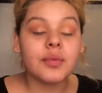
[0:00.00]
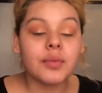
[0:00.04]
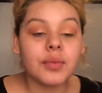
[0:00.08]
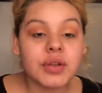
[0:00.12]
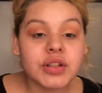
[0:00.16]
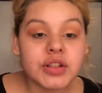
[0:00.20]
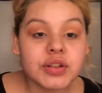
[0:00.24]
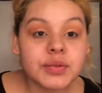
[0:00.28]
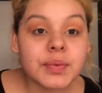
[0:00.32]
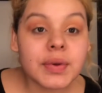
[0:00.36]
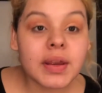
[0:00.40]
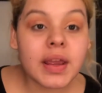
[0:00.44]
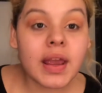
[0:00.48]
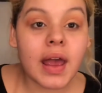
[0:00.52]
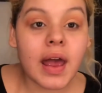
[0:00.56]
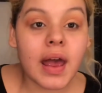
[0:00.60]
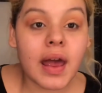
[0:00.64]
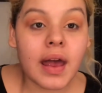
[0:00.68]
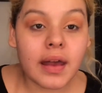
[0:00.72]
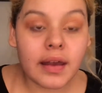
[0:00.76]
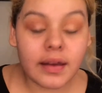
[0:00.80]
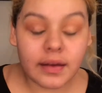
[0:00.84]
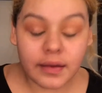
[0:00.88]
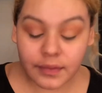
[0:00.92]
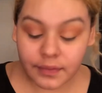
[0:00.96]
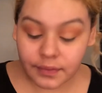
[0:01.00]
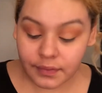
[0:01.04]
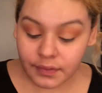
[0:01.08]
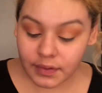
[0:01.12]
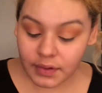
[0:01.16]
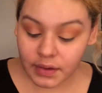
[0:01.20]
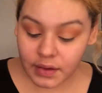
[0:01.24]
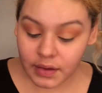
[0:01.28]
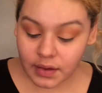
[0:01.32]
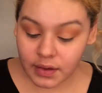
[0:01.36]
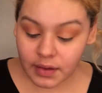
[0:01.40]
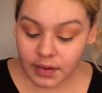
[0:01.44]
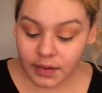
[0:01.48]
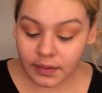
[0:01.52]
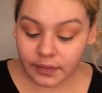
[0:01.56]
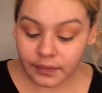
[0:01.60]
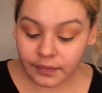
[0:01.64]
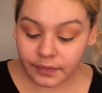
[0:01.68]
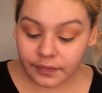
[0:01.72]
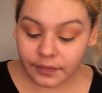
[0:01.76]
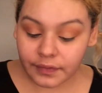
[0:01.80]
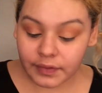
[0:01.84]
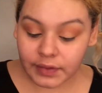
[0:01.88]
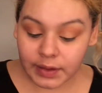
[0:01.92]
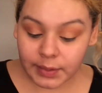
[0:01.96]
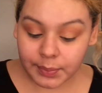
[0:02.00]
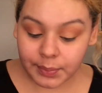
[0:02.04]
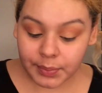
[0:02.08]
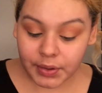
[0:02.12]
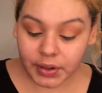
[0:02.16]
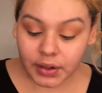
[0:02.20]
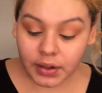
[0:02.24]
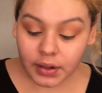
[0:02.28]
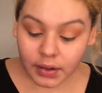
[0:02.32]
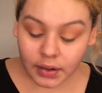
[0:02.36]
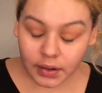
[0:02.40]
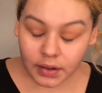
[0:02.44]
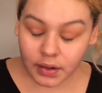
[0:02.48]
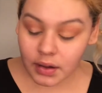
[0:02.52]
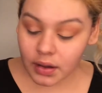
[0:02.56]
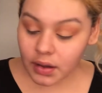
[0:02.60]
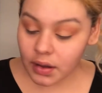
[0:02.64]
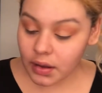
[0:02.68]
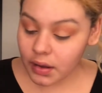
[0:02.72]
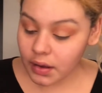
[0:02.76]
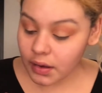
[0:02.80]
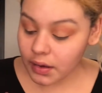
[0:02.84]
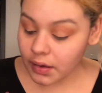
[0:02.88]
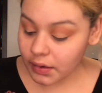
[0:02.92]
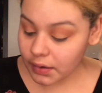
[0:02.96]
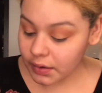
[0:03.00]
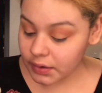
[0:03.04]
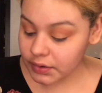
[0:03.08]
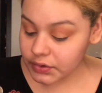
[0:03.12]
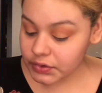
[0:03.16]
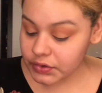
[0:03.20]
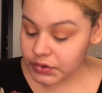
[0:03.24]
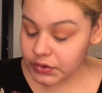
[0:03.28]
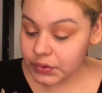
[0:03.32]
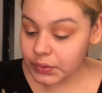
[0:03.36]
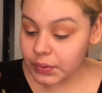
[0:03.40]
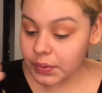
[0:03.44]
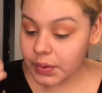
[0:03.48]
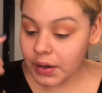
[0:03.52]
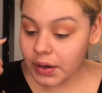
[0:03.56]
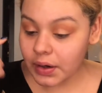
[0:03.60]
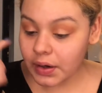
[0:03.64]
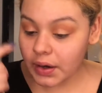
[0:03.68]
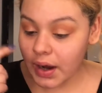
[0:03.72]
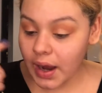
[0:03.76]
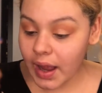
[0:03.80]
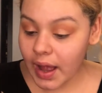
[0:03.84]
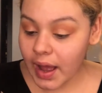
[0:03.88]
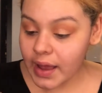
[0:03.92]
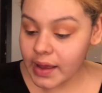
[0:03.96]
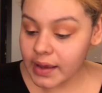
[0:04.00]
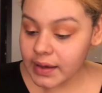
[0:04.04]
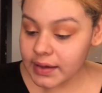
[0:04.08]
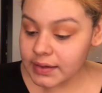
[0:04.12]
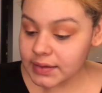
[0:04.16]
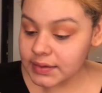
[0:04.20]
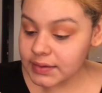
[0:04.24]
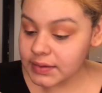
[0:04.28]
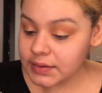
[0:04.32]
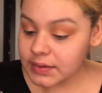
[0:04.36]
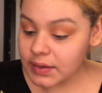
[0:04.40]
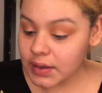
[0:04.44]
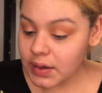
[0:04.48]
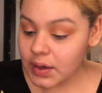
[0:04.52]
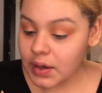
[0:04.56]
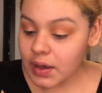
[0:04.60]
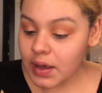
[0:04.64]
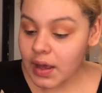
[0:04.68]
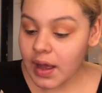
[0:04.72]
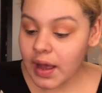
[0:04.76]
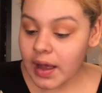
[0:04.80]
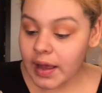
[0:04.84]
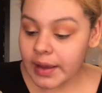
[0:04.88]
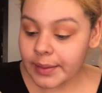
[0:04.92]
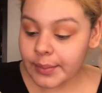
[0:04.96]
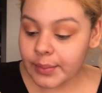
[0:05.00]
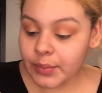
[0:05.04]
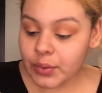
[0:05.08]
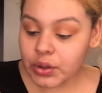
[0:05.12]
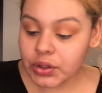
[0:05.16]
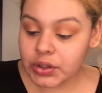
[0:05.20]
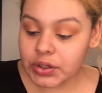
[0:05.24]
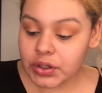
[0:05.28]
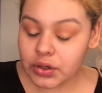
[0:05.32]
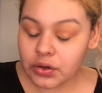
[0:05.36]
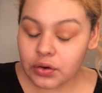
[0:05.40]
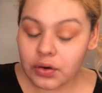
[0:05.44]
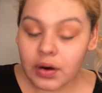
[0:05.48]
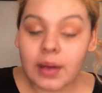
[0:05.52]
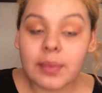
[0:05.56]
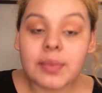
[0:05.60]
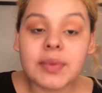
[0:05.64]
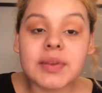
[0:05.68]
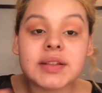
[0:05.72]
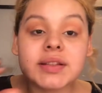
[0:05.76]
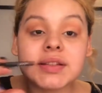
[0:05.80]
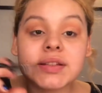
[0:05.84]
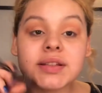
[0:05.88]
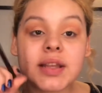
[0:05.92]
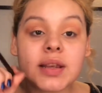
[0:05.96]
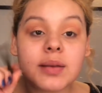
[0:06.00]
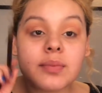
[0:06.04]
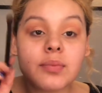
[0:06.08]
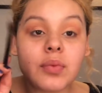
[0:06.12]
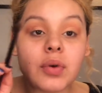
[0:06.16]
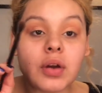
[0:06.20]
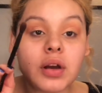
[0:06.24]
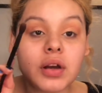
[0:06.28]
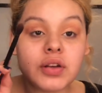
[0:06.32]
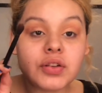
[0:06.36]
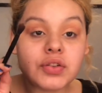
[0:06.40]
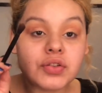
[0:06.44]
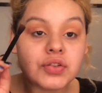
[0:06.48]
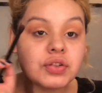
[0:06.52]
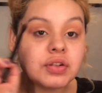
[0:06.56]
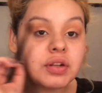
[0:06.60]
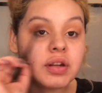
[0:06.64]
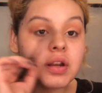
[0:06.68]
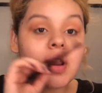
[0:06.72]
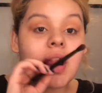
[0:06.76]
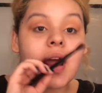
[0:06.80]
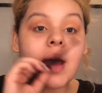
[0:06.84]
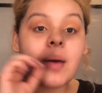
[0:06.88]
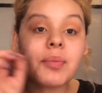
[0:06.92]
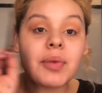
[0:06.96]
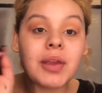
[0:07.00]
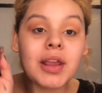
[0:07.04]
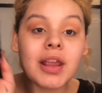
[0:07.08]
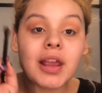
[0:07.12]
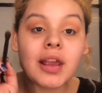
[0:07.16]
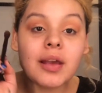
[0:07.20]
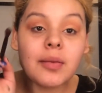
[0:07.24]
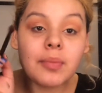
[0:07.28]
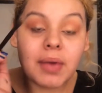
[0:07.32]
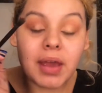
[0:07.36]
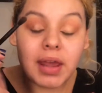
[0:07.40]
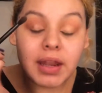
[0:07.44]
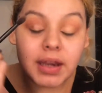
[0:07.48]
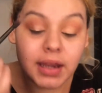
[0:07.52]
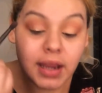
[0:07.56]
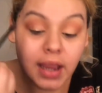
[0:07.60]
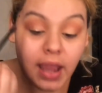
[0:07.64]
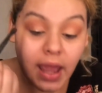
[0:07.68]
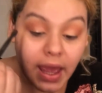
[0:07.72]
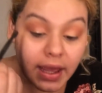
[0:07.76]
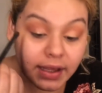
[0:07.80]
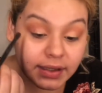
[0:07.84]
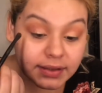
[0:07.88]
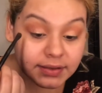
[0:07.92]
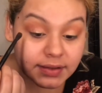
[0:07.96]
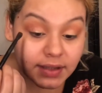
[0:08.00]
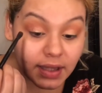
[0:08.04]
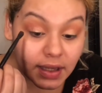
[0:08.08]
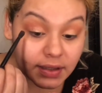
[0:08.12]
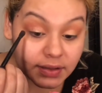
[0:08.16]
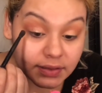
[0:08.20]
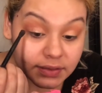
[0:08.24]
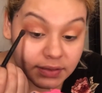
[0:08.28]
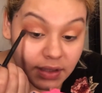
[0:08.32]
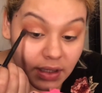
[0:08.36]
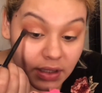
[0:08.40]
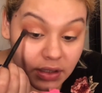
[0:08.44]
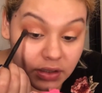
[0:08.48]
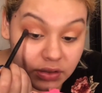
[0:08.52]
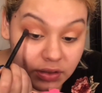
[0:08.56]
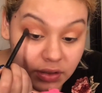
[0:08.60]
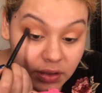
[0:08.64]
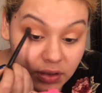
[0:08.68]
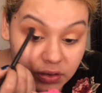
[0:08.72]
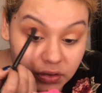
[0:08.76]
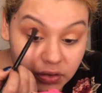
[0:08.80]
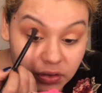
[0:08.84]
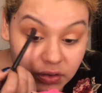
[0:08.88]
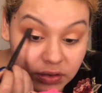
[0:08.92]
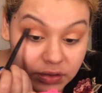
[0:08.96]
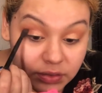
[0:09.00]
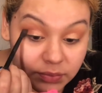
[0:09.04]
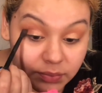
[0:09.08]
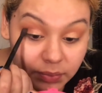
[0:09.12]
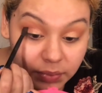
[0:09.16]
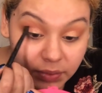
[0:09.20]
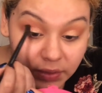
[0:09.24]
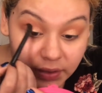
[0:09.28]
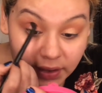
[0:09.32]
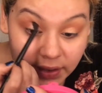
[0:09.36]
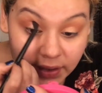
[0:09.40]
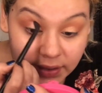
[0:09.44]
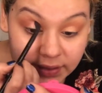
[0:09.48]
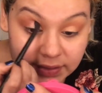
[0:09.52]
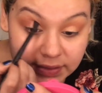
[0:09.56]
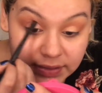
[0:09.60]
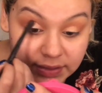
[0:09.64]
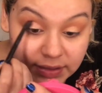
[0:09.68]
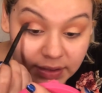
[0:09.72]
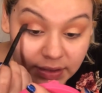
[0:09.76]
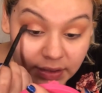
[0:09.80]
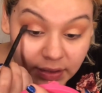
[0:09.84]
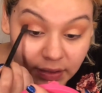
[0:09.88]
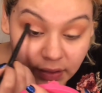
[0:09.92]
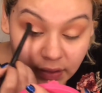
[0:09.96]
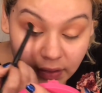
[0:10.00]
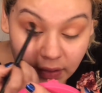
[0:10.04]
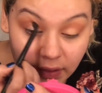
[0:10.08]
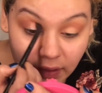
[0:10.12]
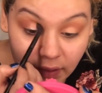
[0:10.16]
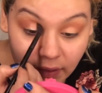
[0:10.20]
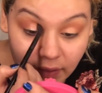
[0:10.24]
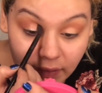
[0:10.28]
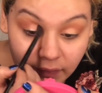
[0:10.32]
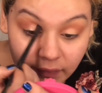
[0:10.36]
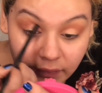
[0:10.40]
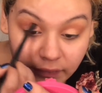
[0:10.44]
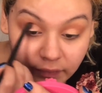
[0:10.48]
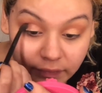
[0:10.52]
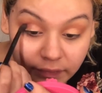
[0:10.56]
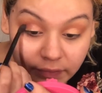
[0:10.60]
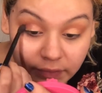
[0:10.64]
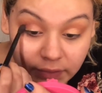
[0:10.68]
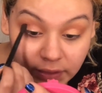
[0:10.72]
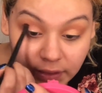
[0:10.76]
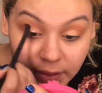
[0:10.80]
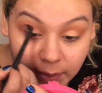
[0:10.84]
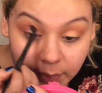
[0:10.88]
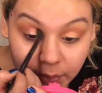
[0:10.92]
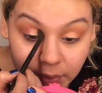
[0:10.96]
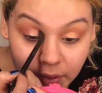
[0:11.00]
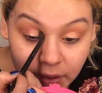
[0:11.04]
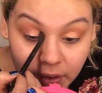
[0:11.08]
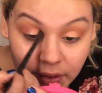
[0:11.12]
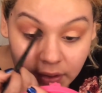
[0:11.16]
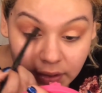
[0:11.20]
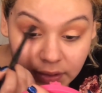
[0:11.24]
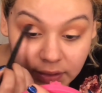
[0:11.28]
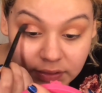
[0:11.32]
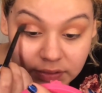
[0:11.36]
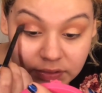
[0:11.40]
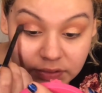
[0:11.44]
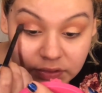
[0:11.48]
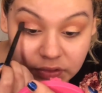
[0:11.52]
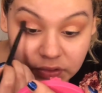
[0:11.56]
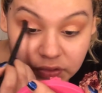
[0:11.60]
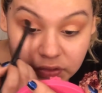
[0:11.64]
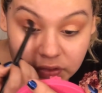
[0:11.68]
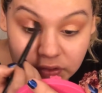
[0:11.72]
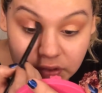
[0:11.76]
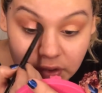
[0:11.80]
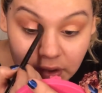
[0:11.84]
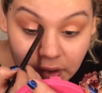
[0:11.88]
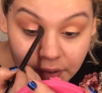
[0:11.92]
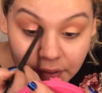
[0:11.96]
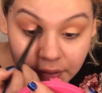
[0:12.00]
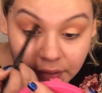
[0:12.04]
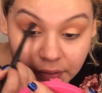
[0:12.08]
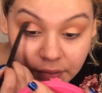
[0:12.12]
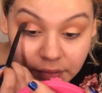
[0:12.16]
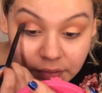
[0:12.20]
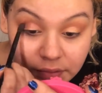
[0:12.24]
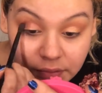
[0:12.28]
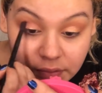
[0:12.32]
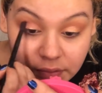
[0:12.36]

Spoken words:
Once we have Flipper onto our eyes, I'm going to grab the same brush, not picking up any excess, and then just blending Flipper into shell.